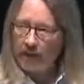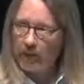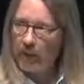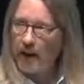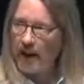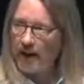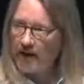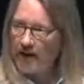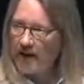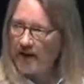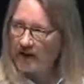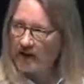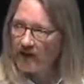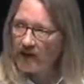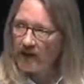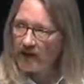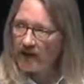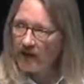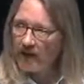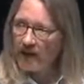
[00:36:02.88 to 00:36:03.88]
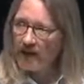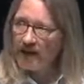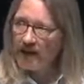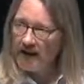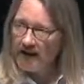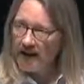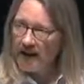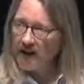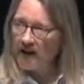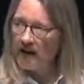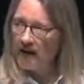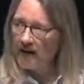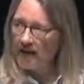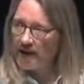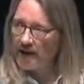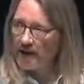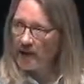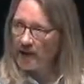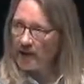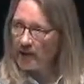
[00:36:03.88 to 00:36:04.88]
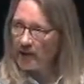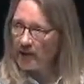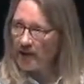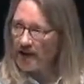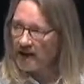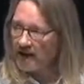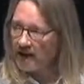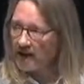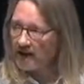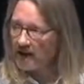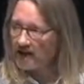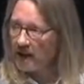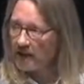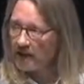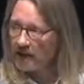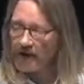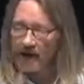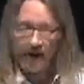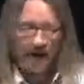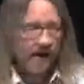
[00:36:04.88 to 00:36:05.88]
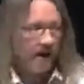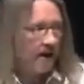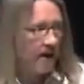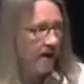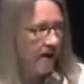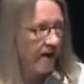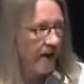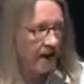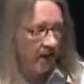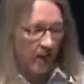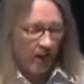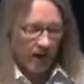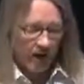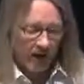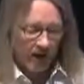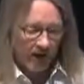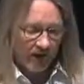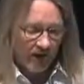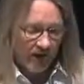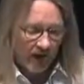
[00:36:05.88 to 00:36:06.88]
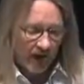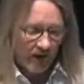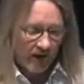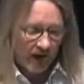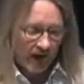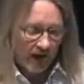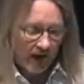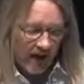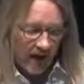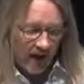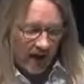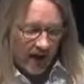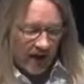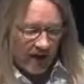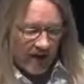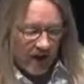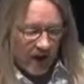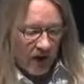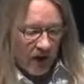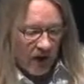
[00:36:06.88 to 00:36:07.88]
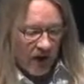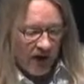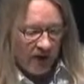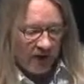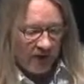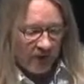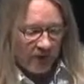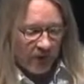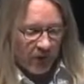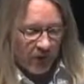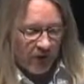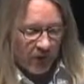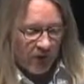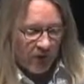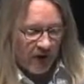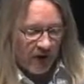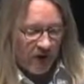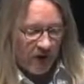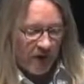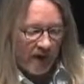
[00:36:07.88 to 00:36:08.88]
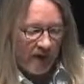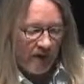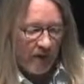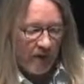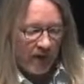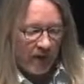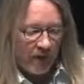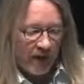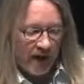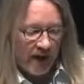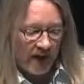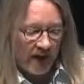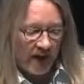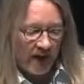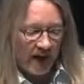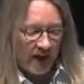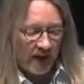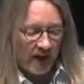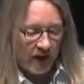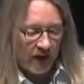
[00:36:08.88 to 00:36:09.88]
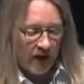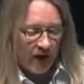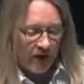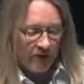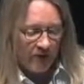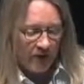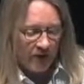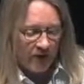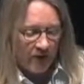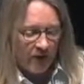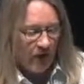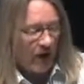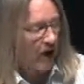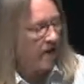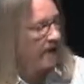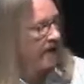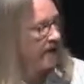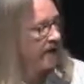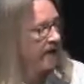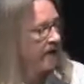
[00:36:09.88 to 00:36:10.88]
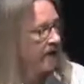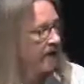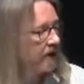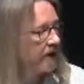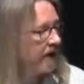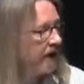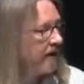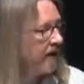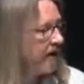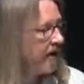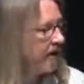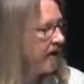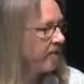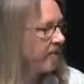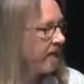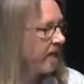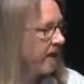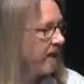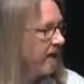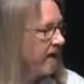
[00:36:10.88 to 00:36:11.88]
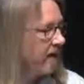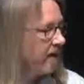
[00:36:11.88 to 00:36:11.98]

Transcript: projects to really get a little bit deeper into the subject that we're considering. And so in the first week, we run a section called From Strawberries to Gene Therapy,